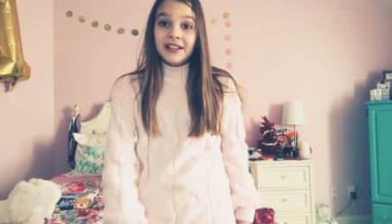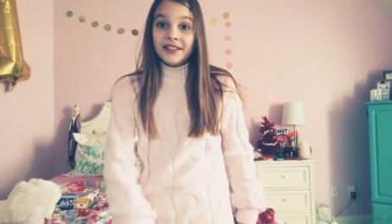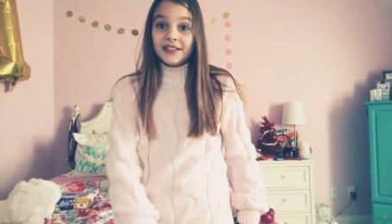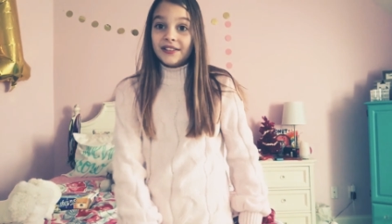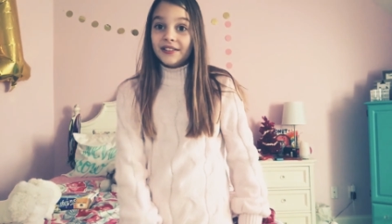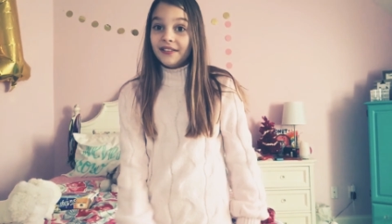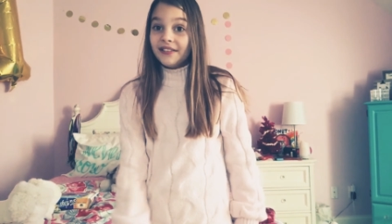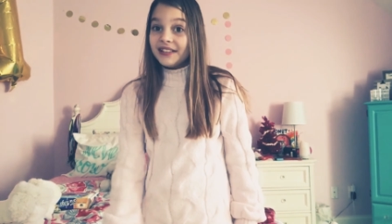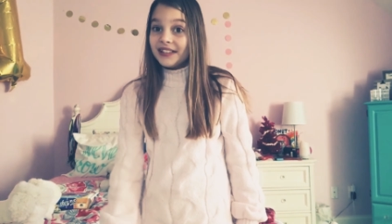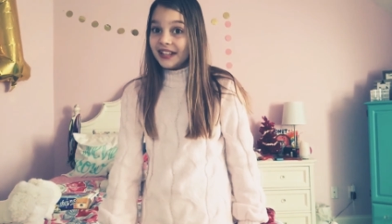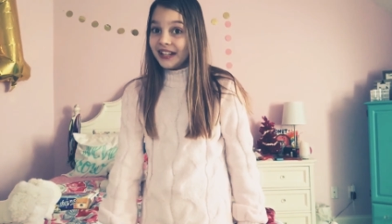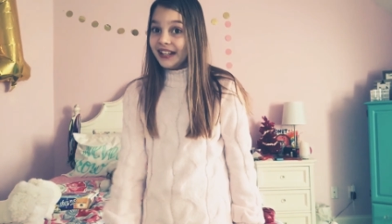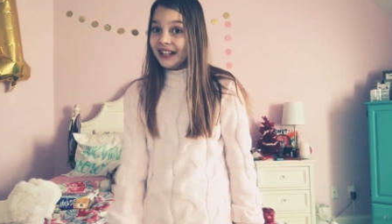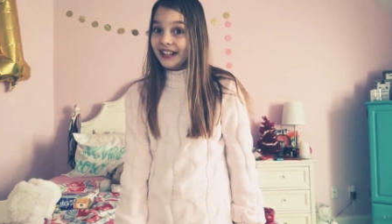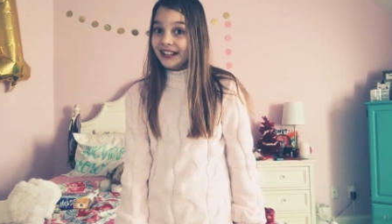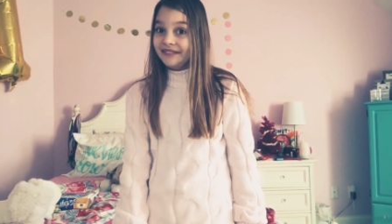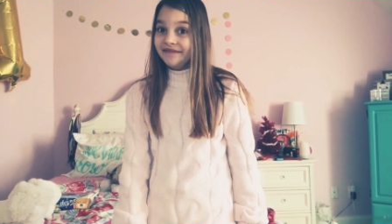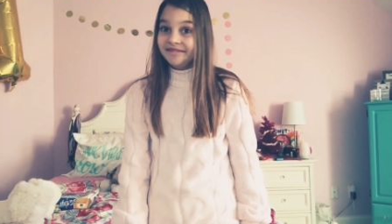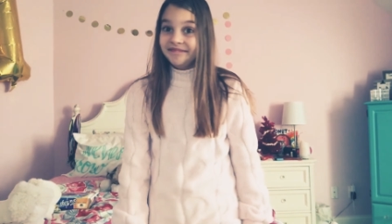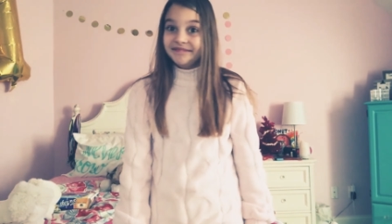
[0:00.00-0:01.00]
so
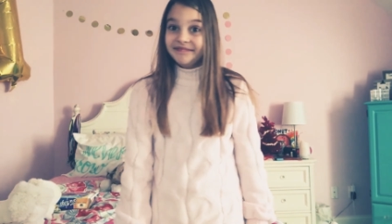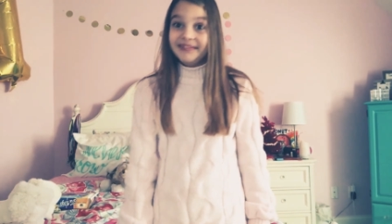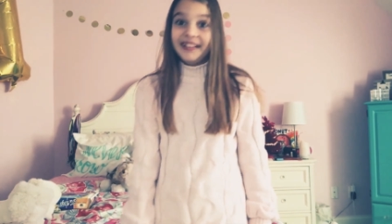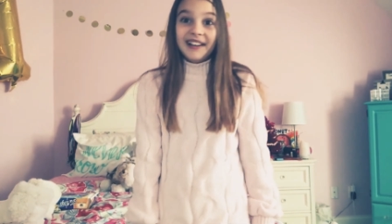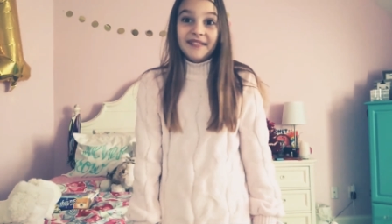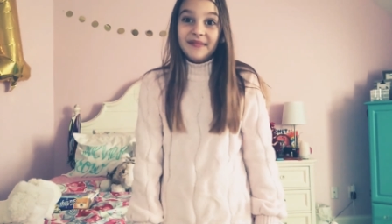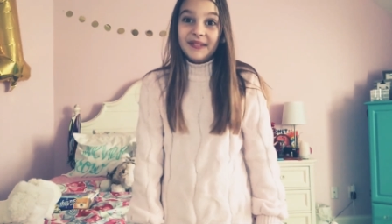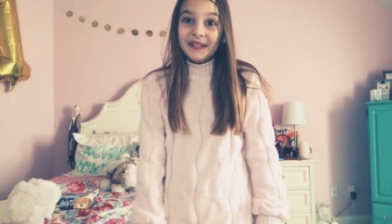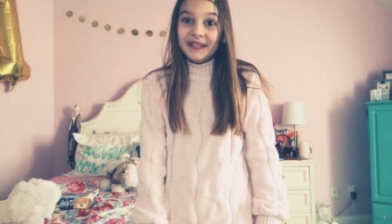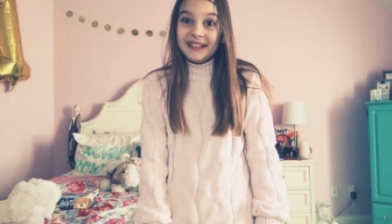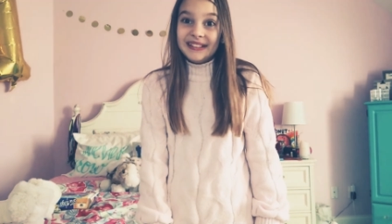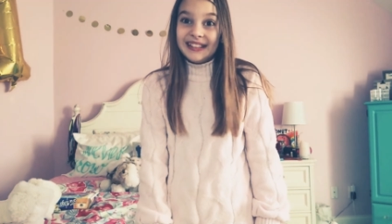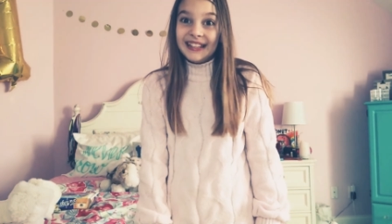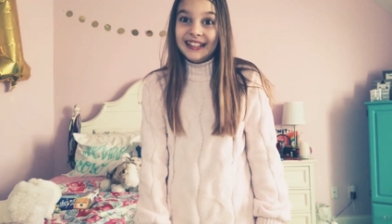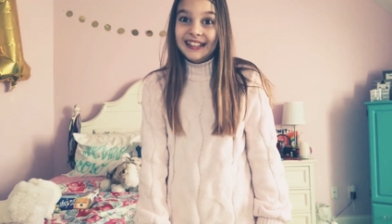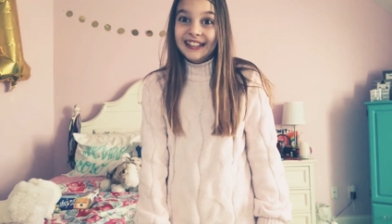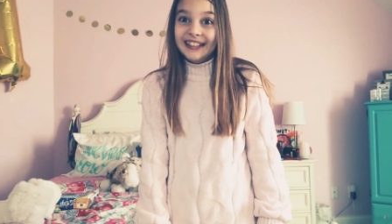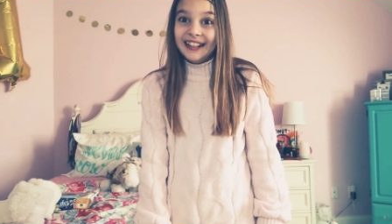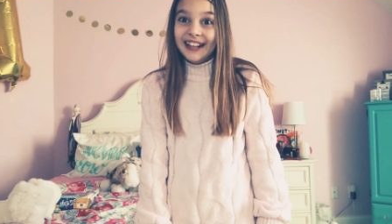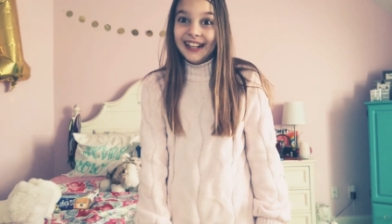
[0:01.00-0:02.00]
excited. I'm so
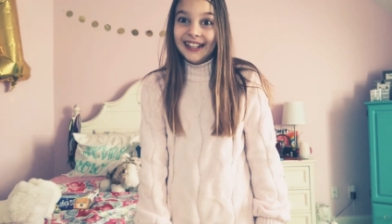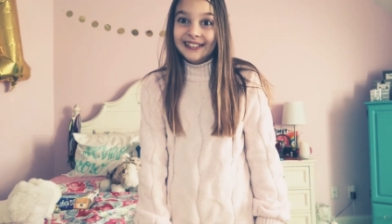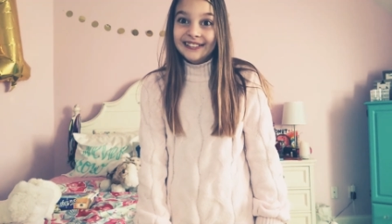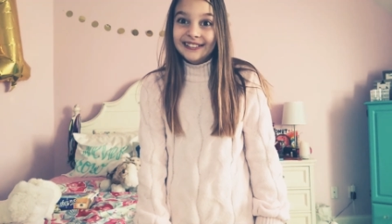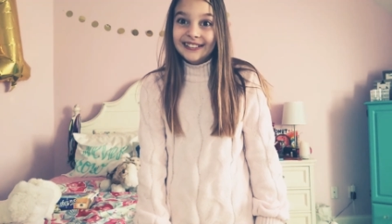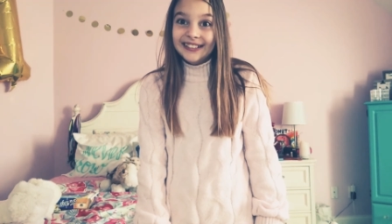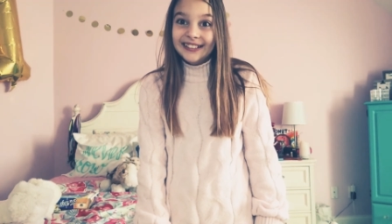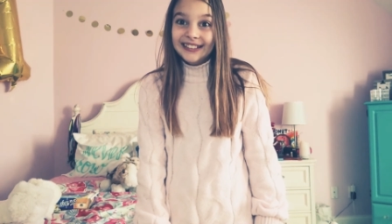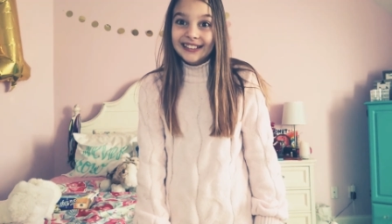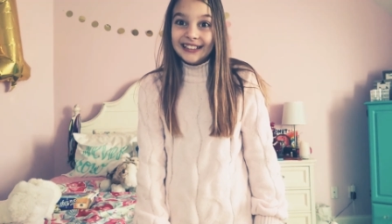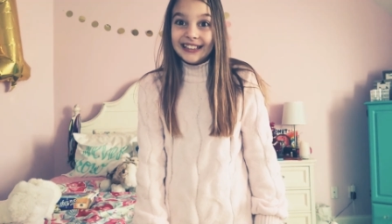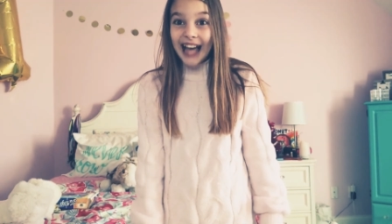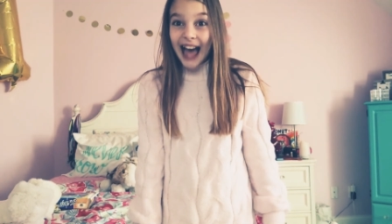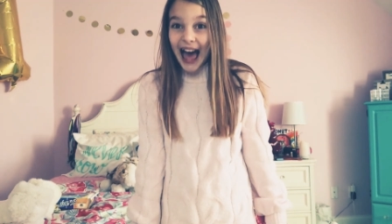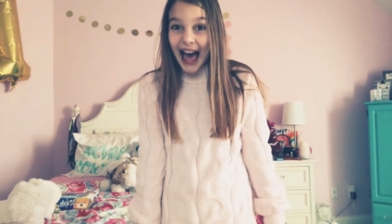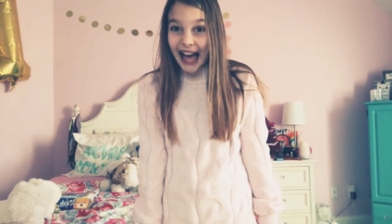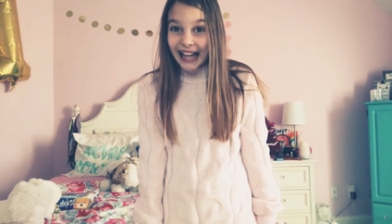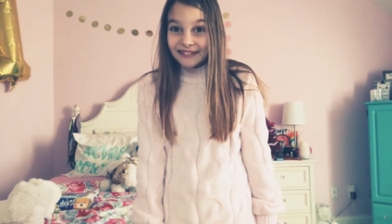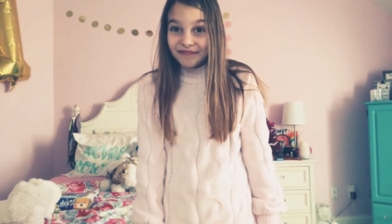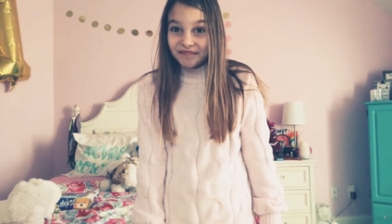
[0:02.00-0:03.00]
excited to go.
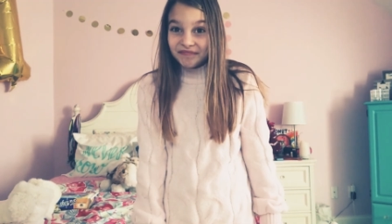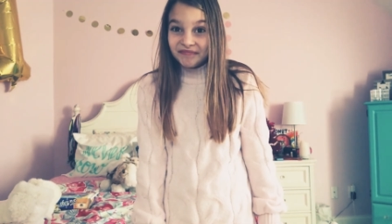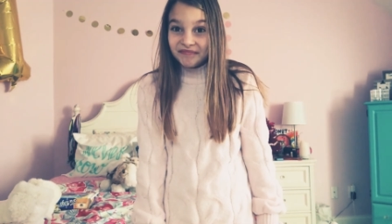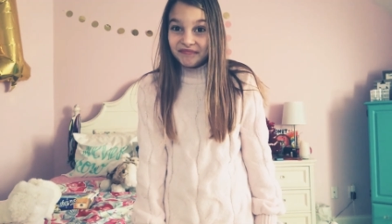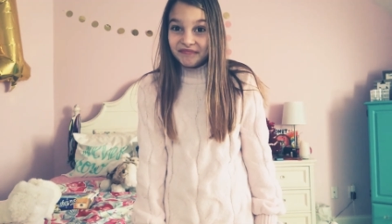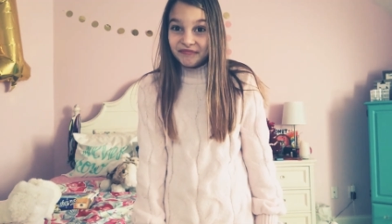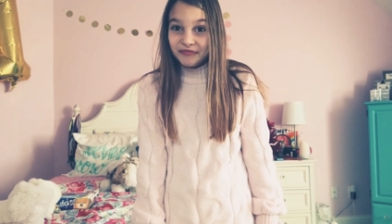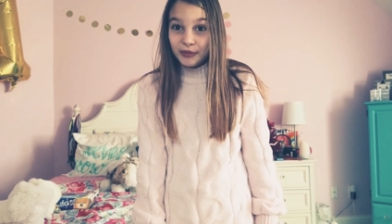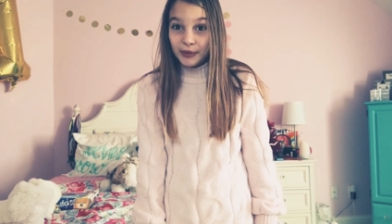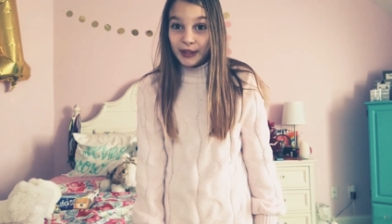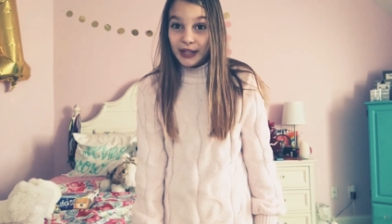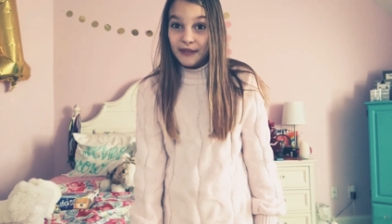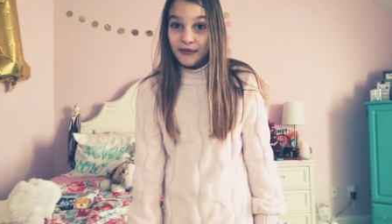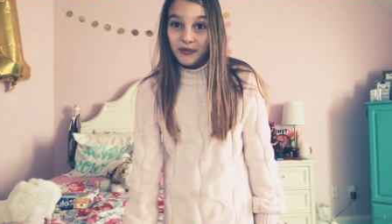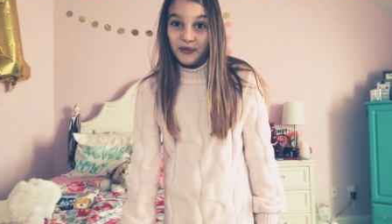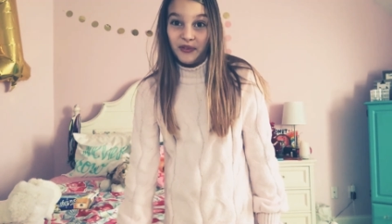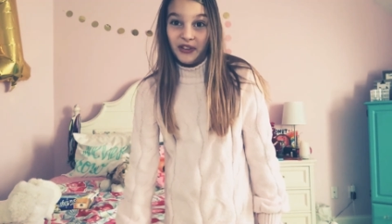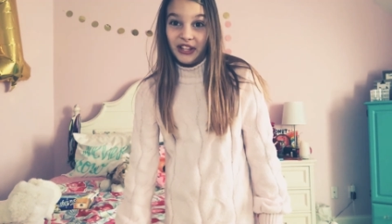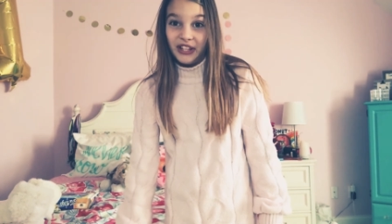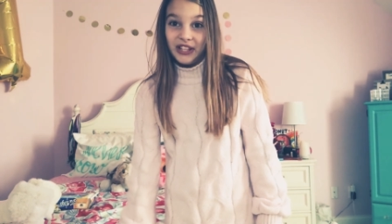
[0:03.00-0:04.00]
Ah! We're
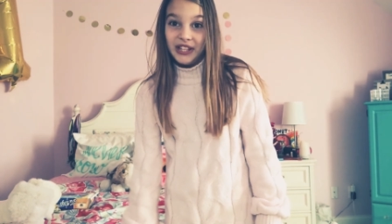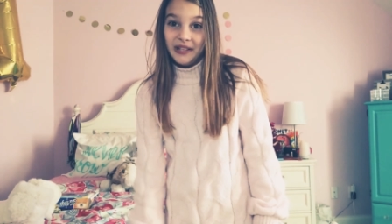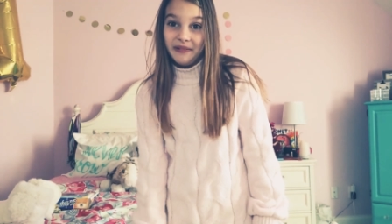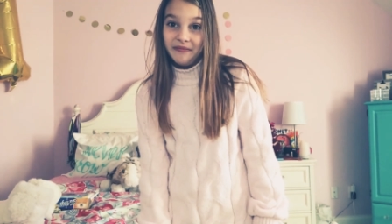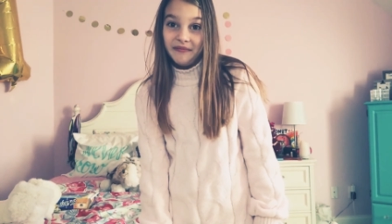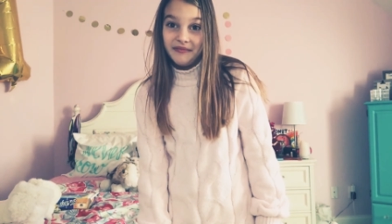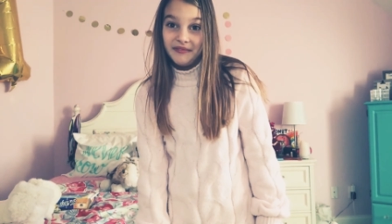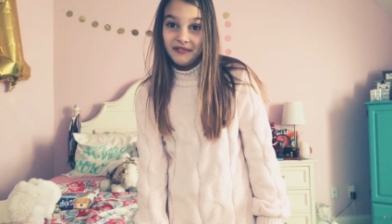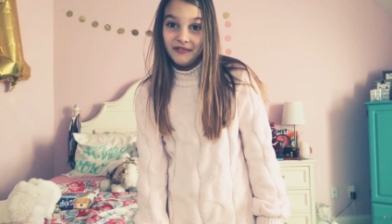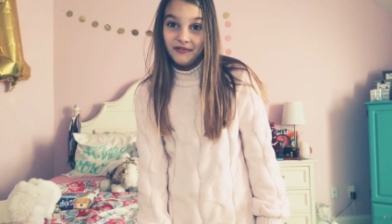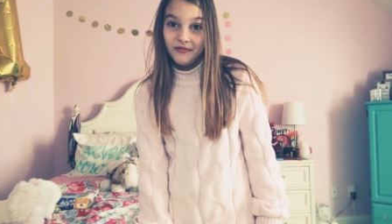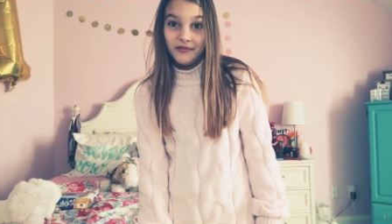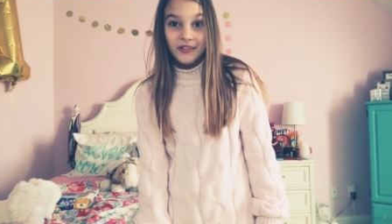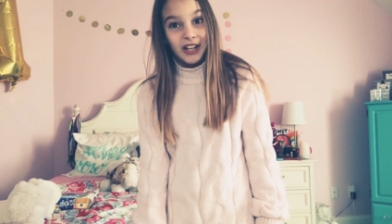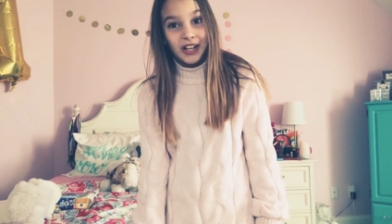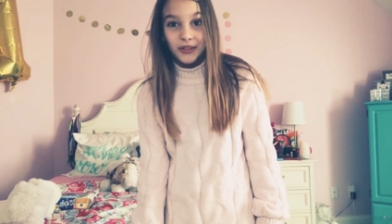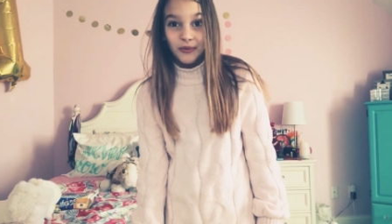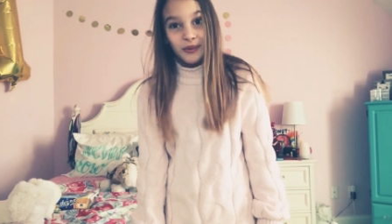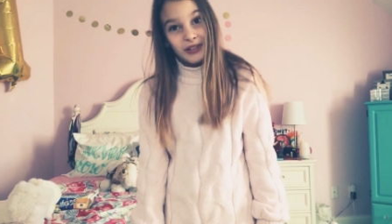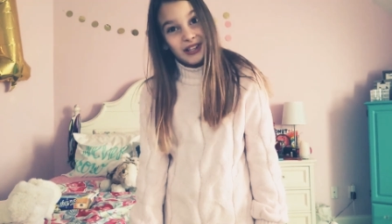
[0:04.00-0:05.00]
leaving really soon.
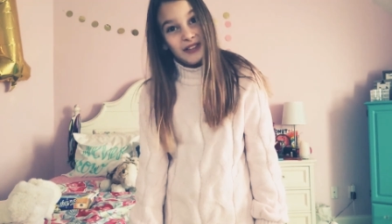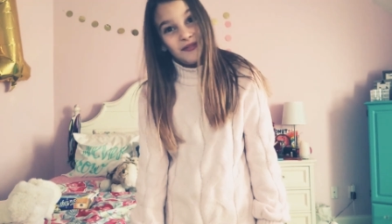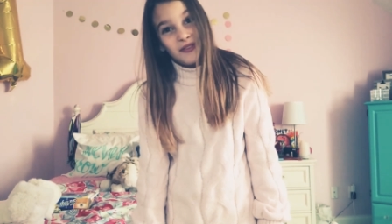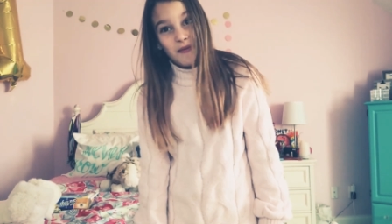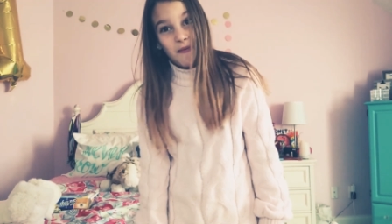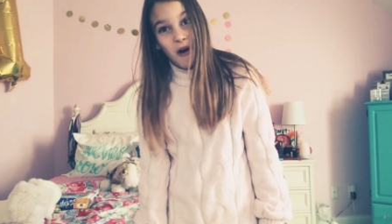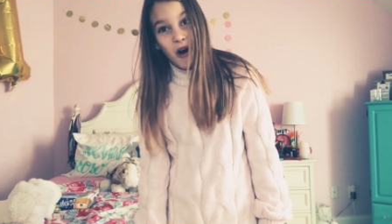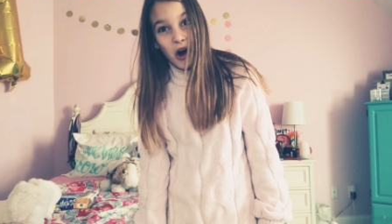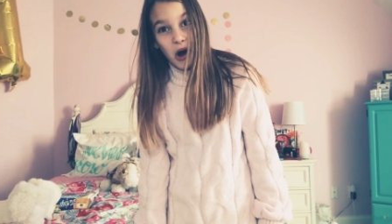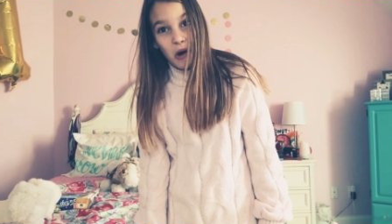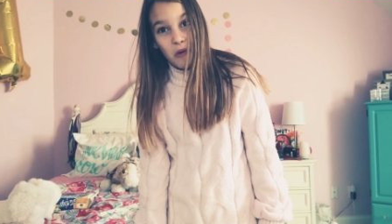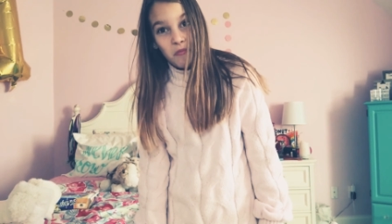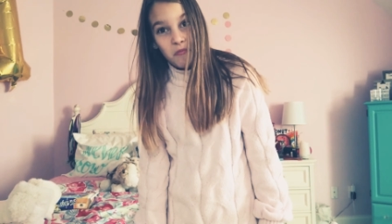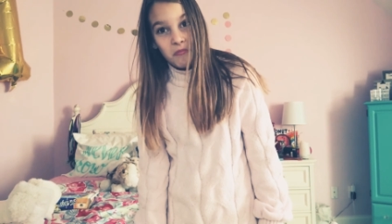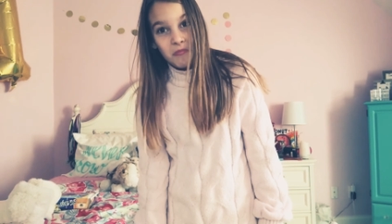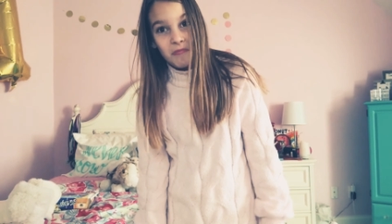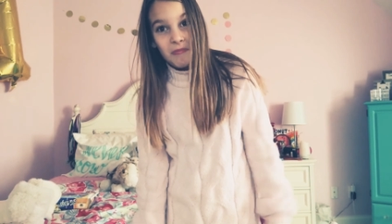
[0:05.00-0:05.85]
Because we're leaving tomorrow.